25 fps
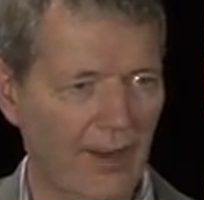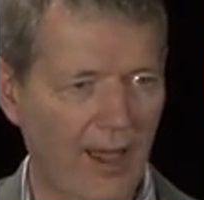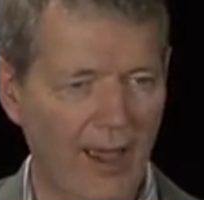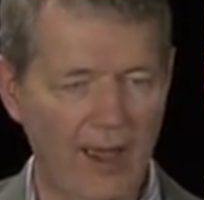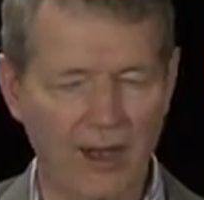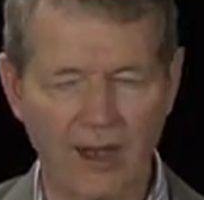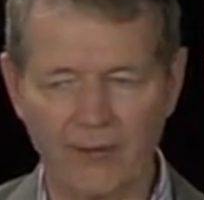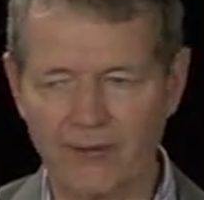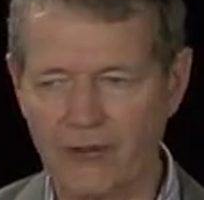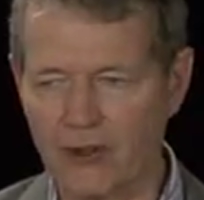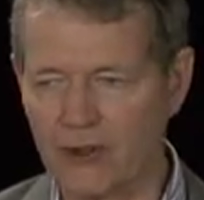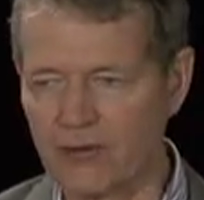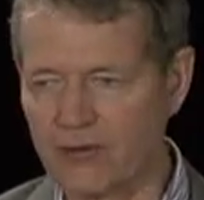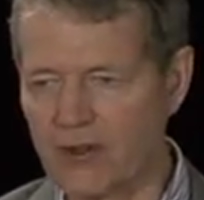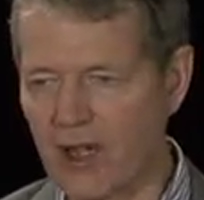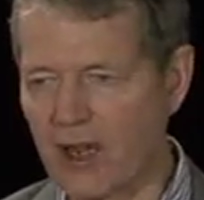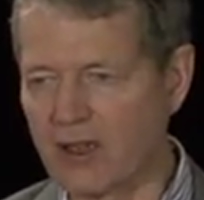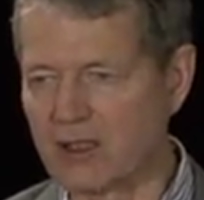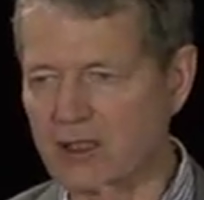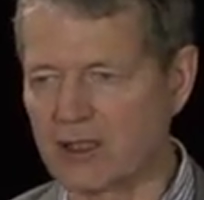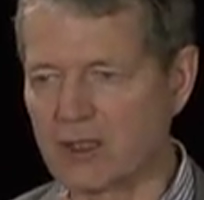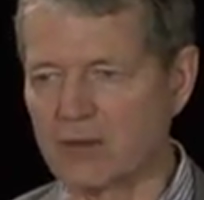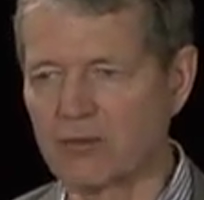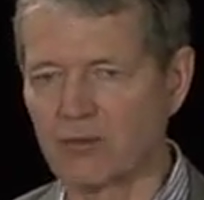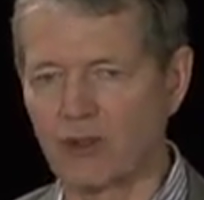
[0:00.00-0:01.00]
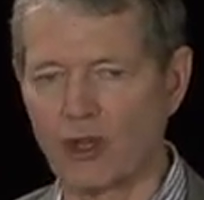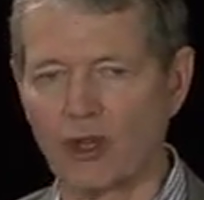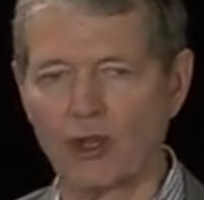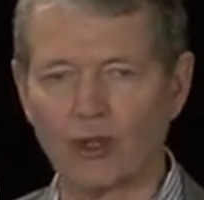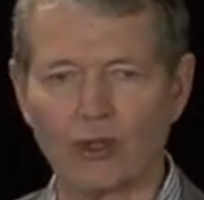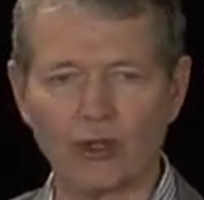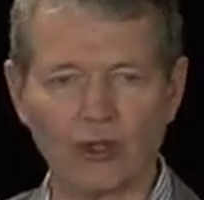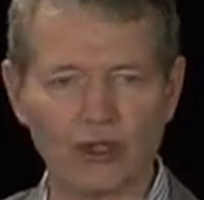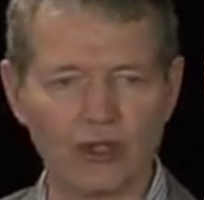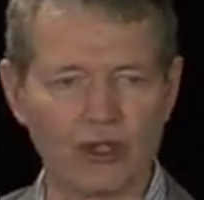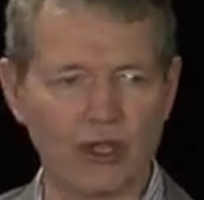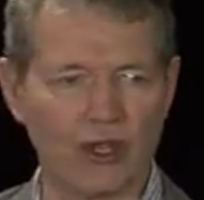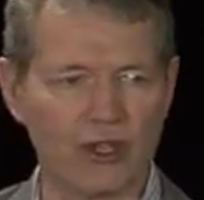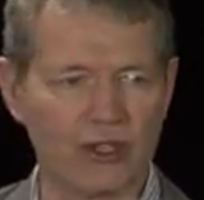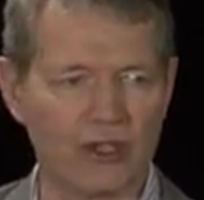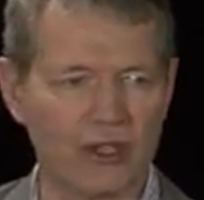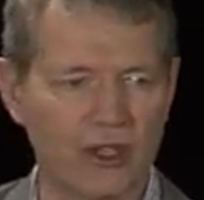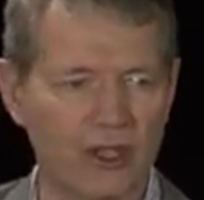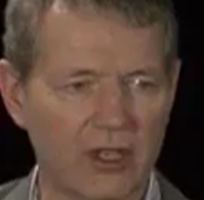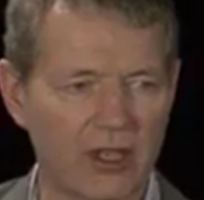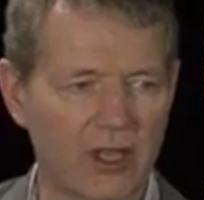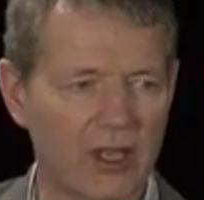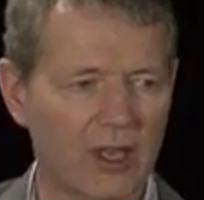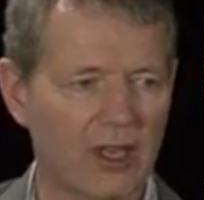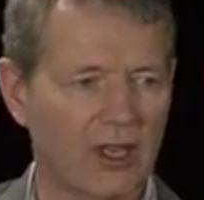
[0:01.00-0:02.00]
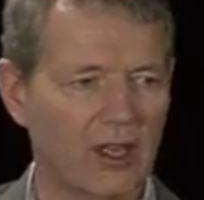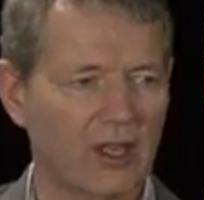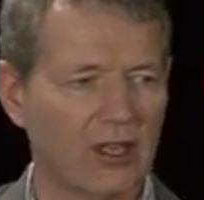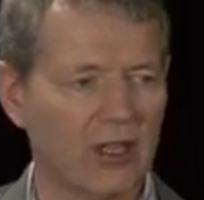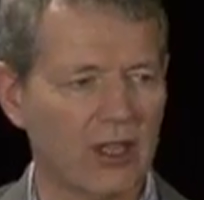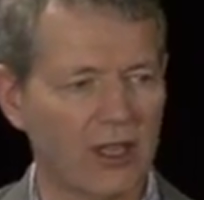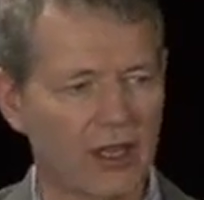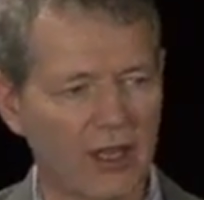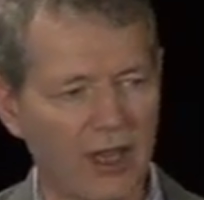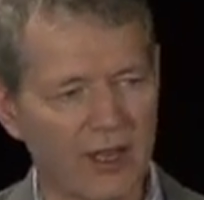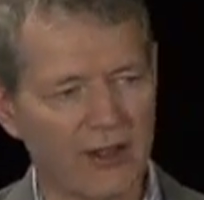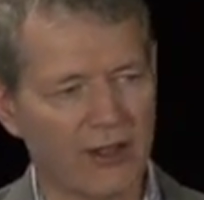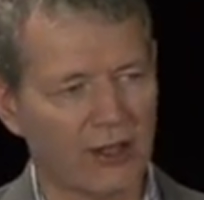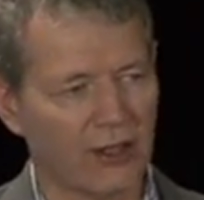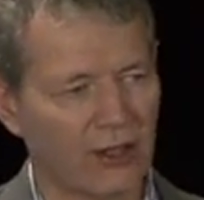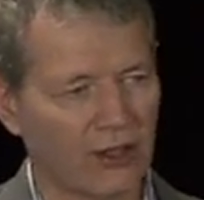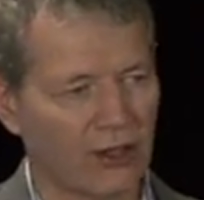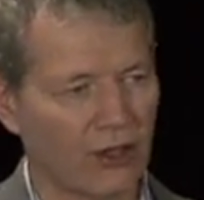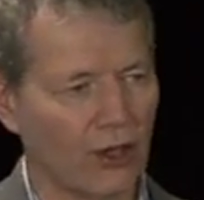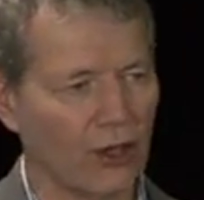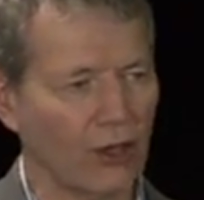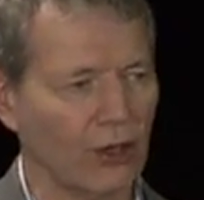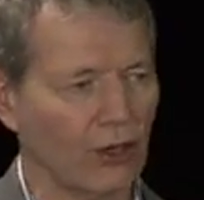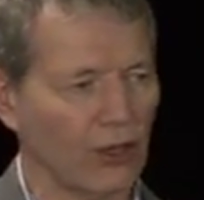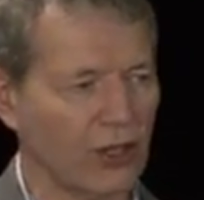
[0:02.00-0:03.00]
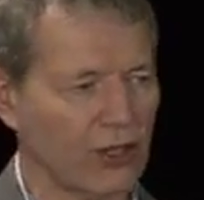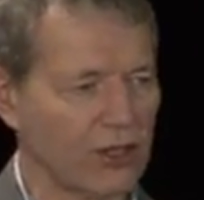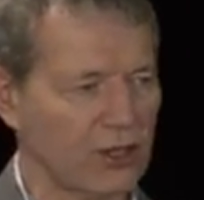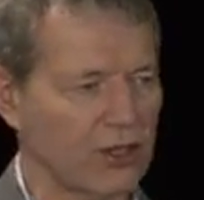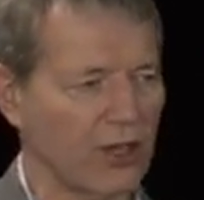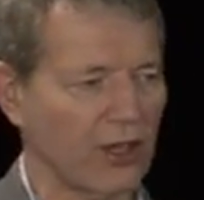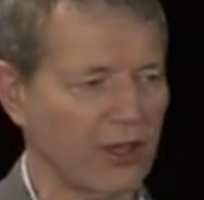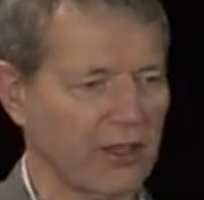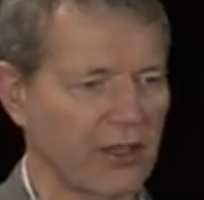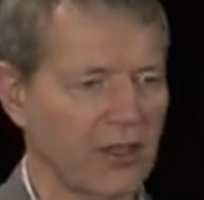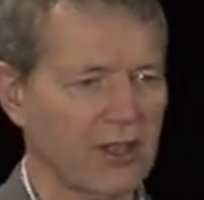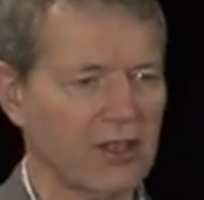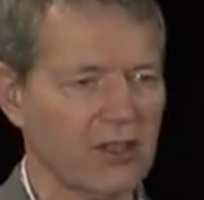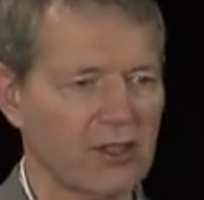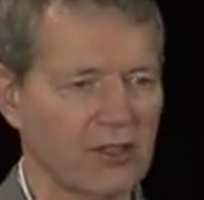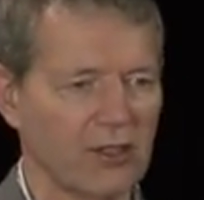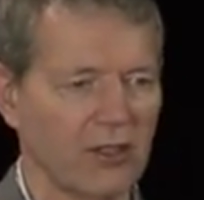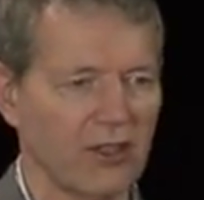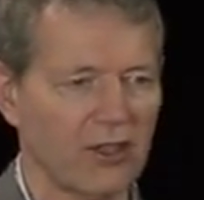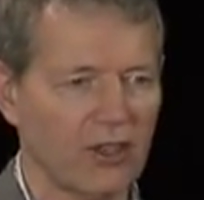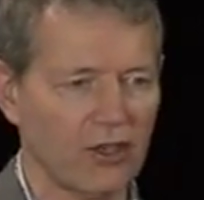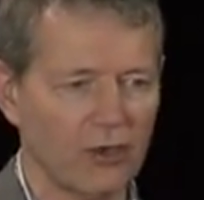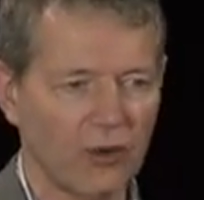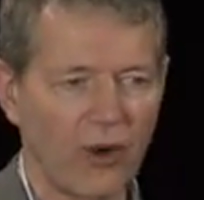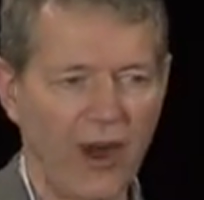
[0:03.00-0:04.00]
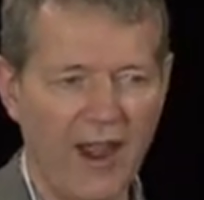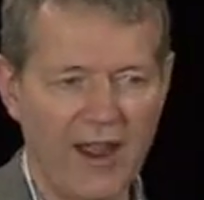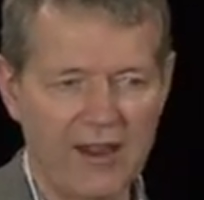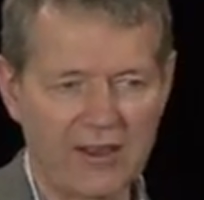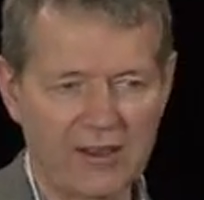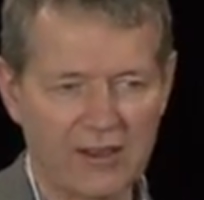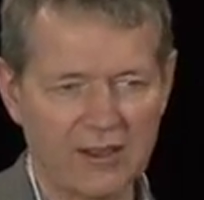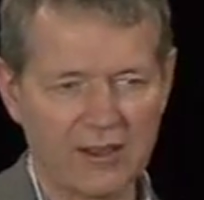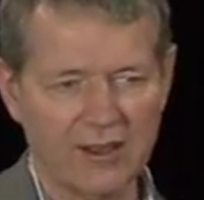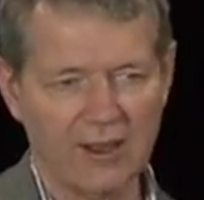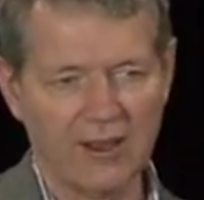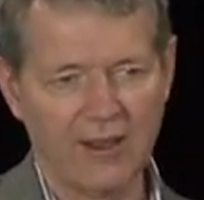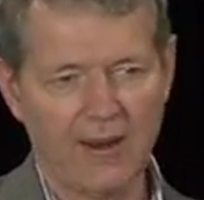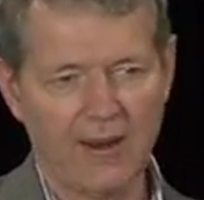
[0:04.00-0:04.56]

And if you've done some Google searching, you know that Google is not necessarily great